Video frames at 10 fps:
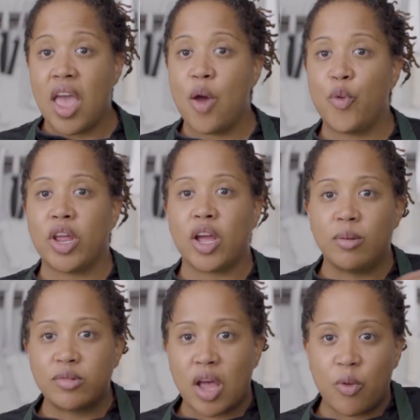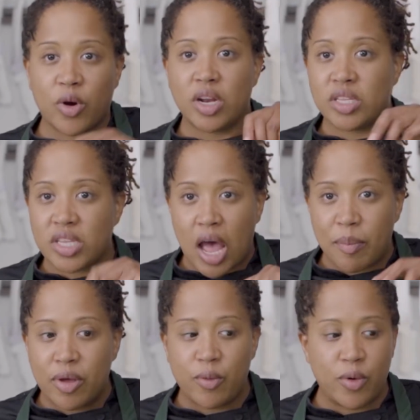And when it comes out, we're gonna
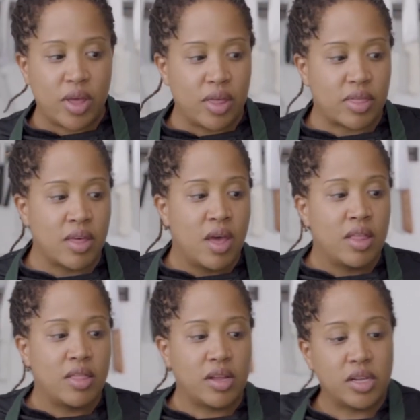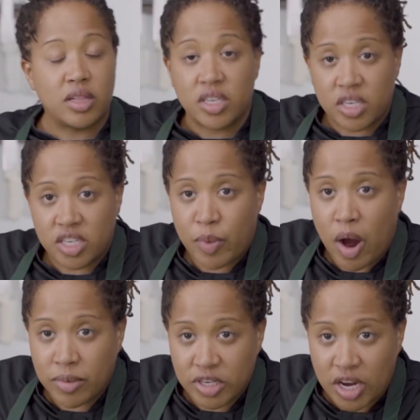top it with the delicious
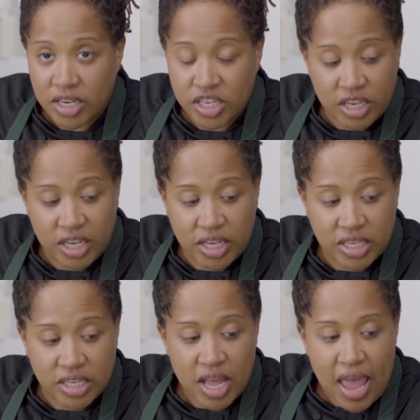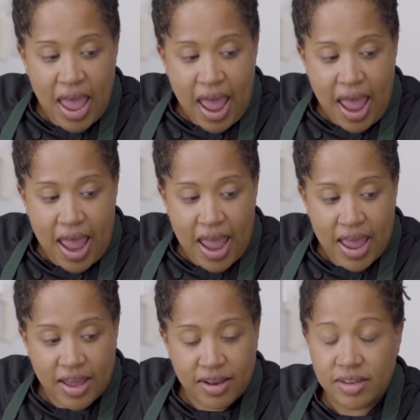Parmesan cheese,
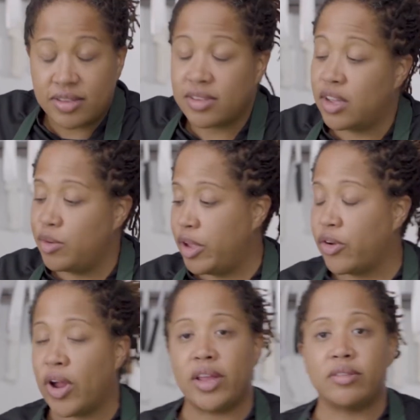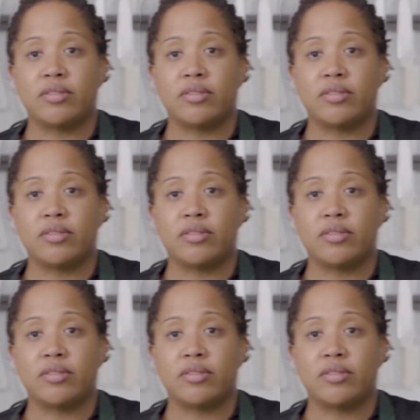and it's gonna be great.